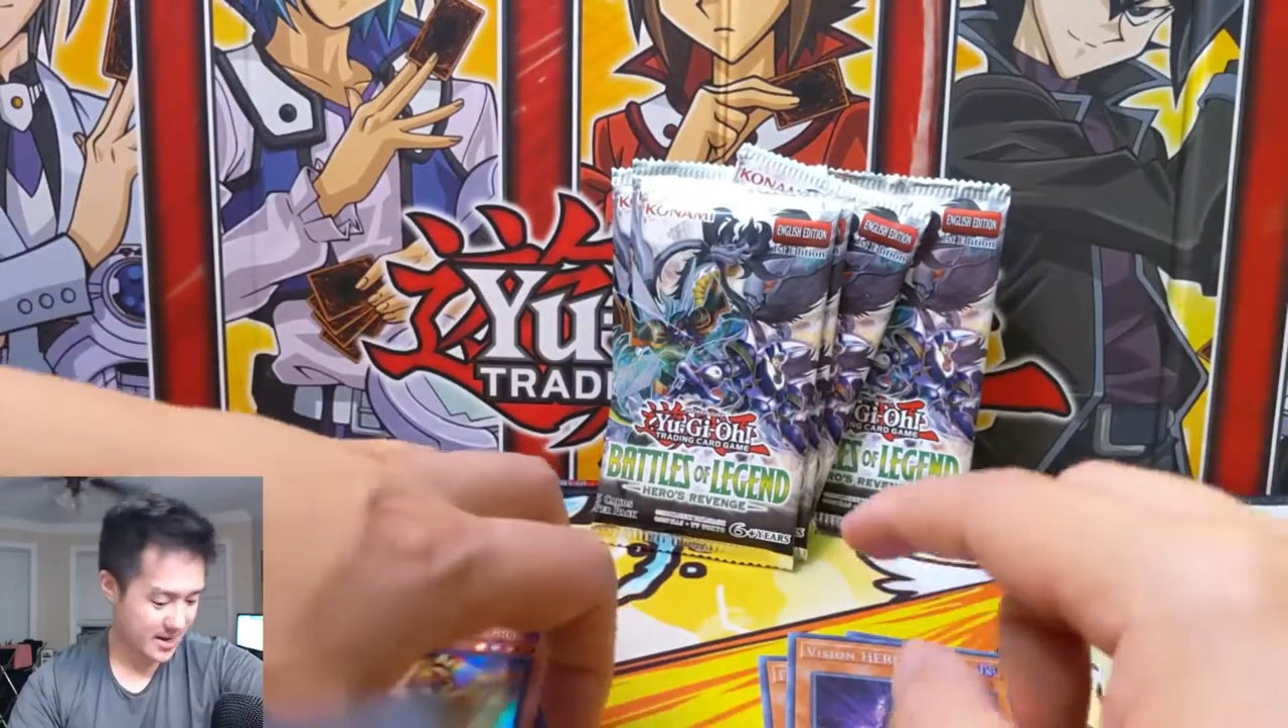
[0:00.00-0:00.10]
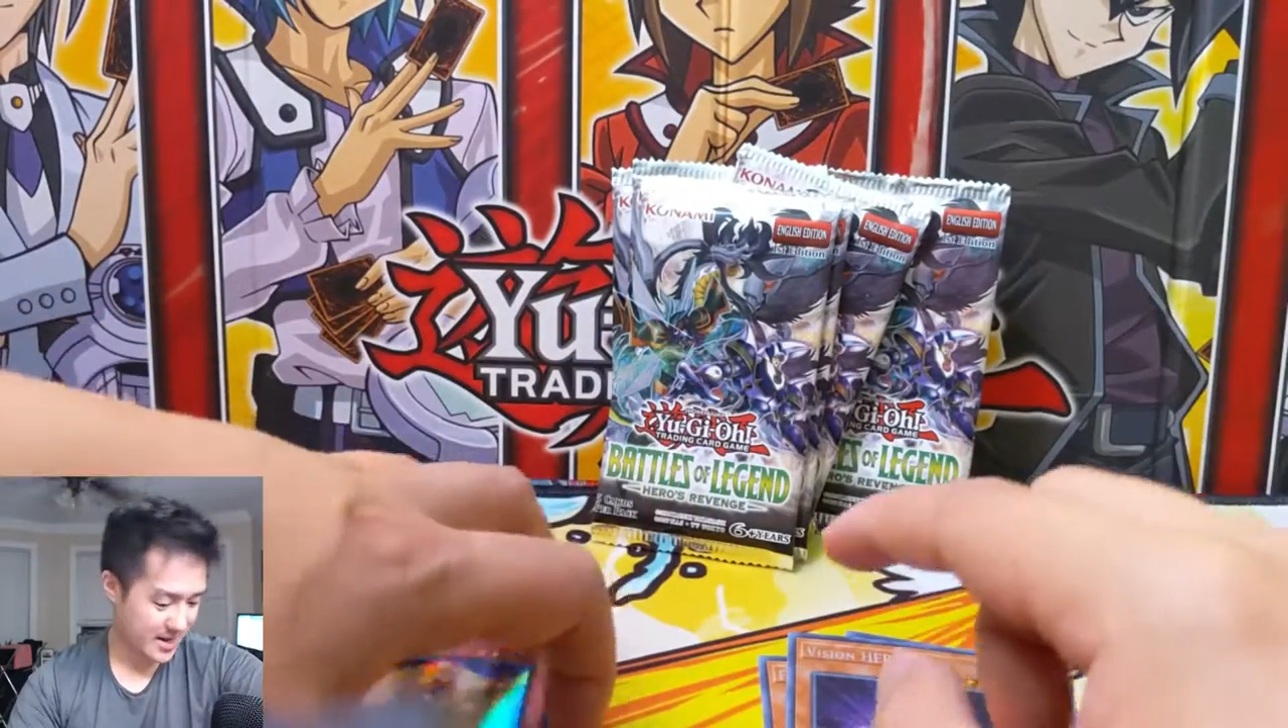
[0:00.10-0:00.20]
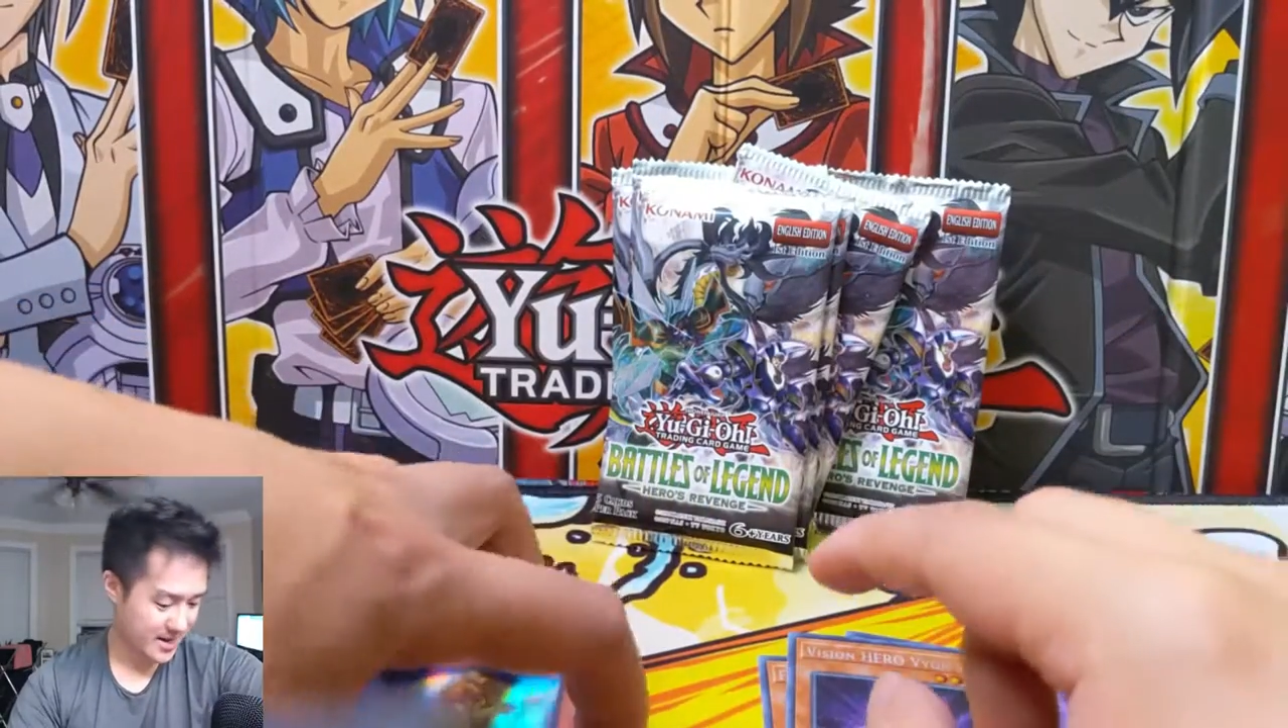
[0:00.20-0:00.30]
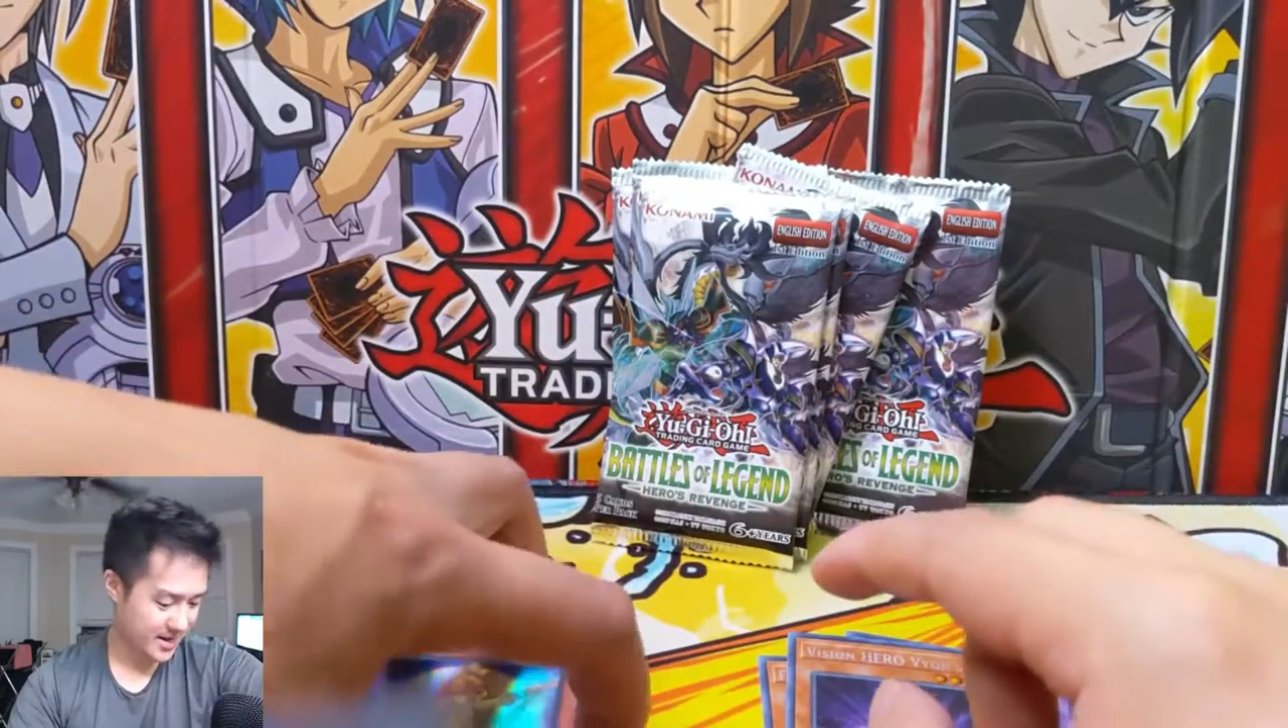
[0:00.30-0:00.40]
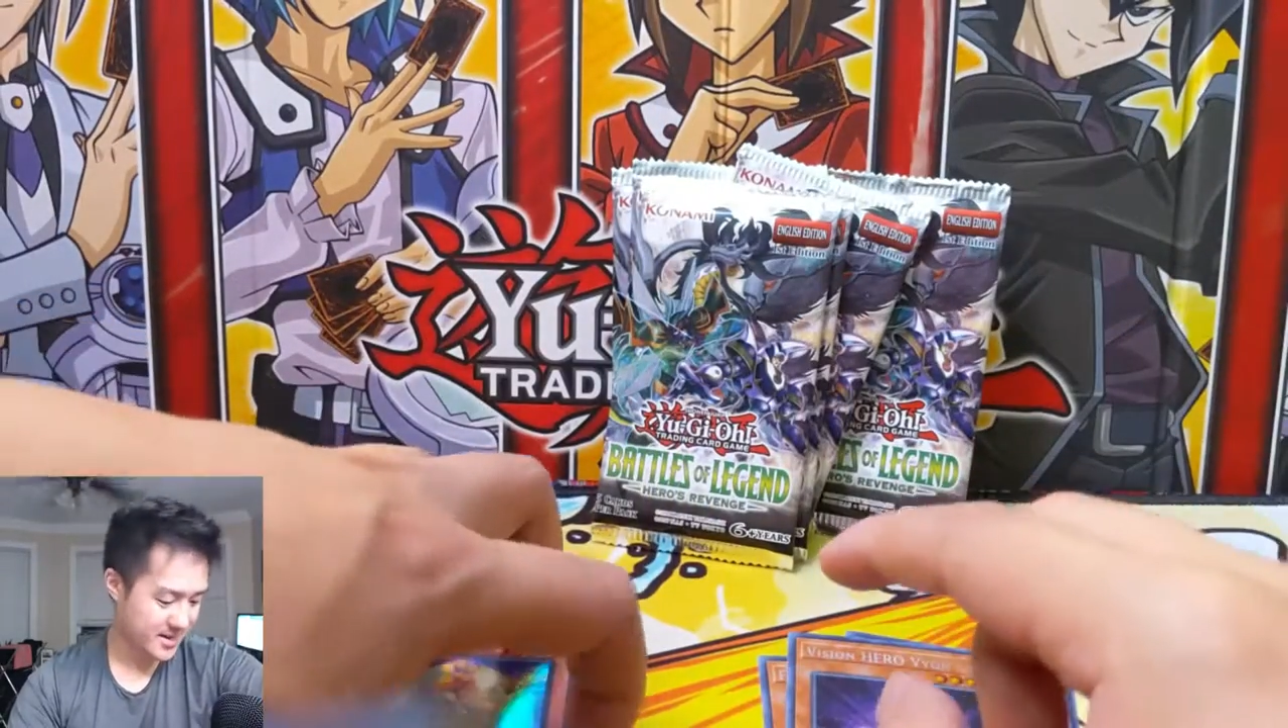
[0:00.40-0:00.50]

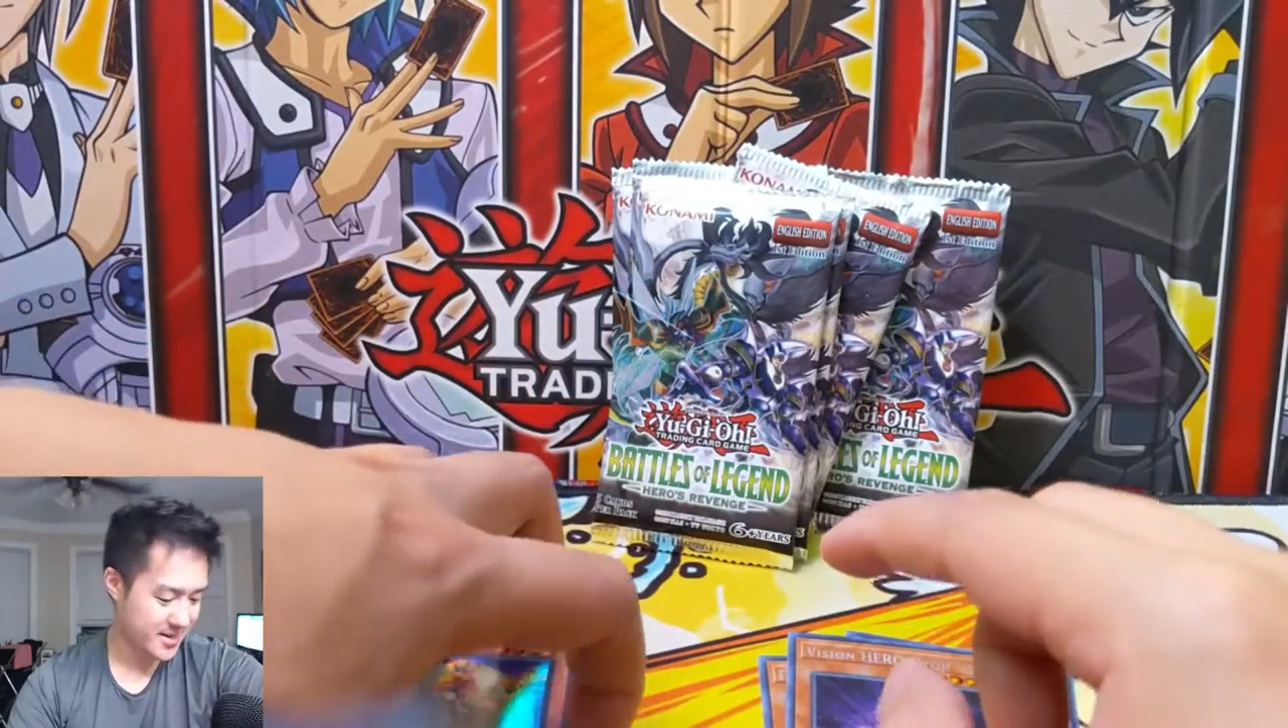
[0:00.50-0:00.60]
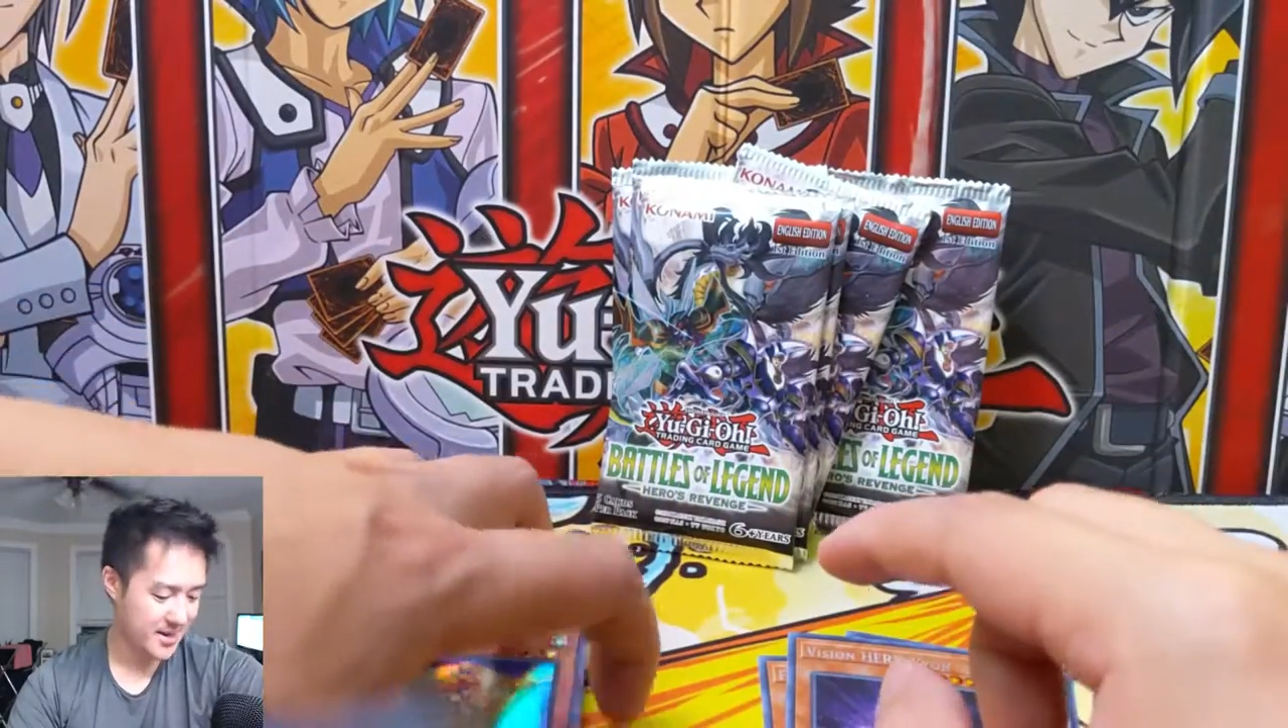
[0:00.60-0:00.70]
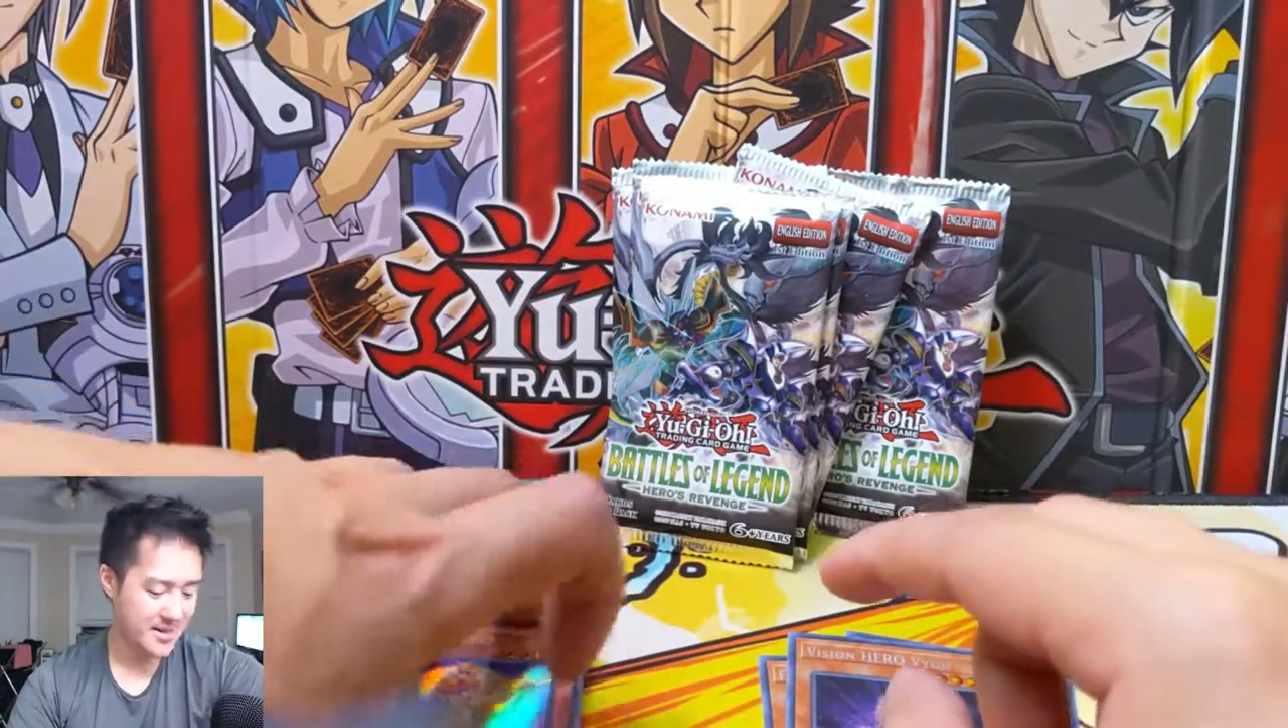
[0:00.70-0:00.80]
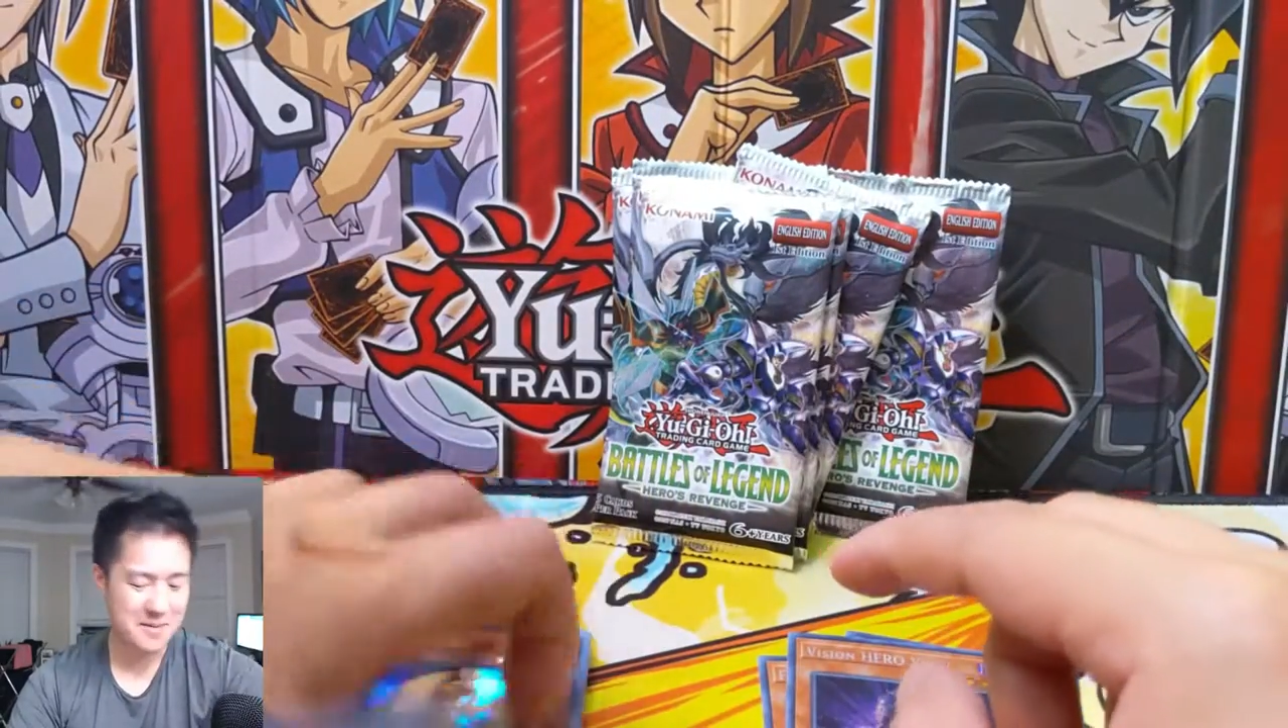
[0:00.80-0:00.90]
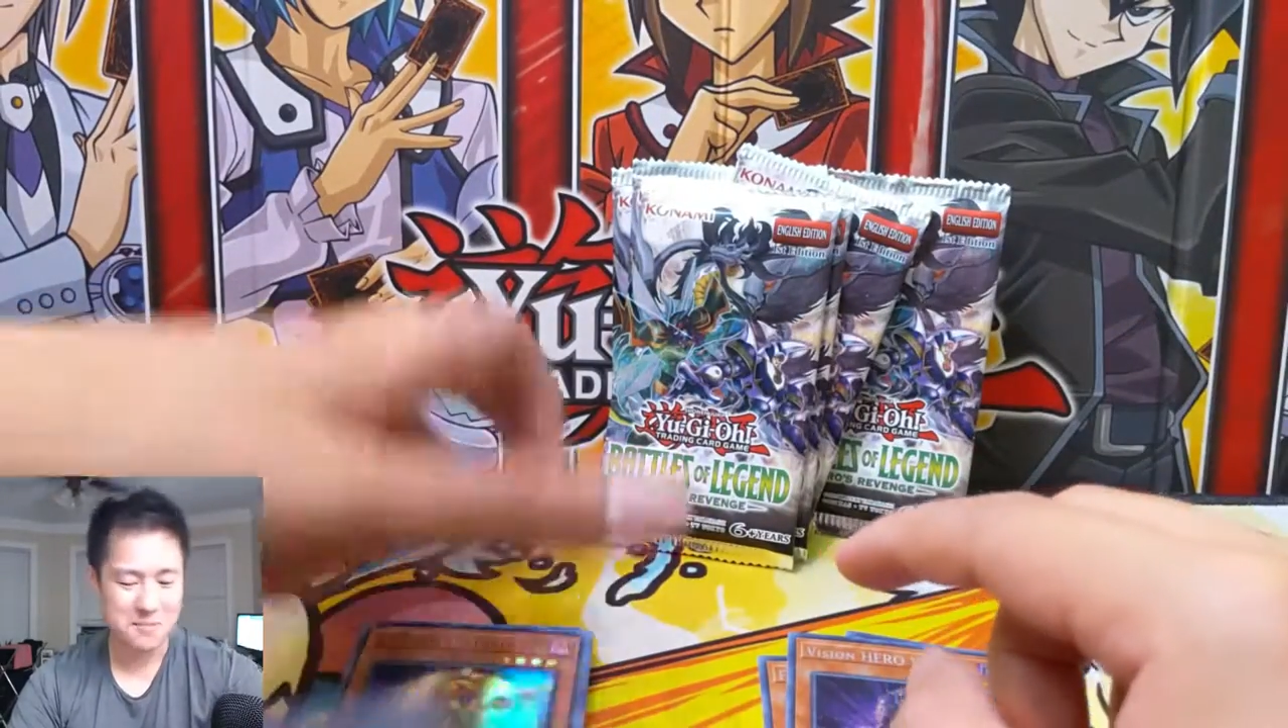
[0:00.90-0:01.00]
Uh, in
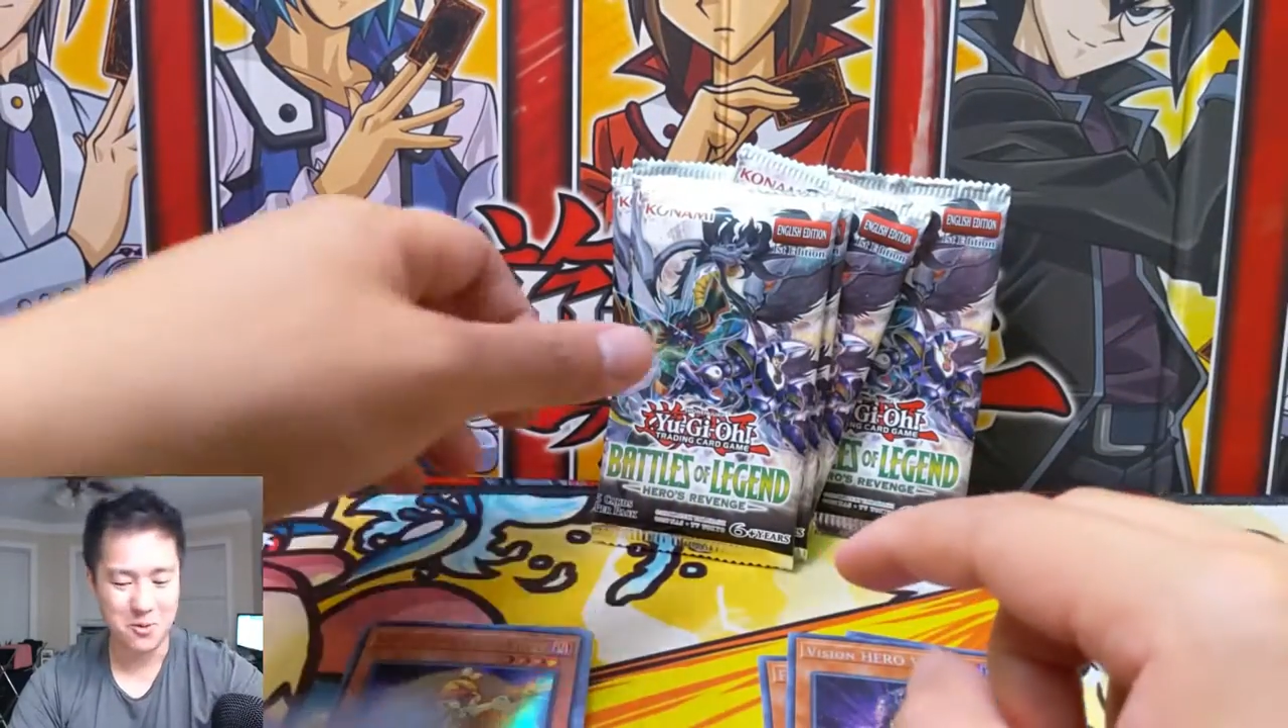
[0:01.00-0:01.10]
getting that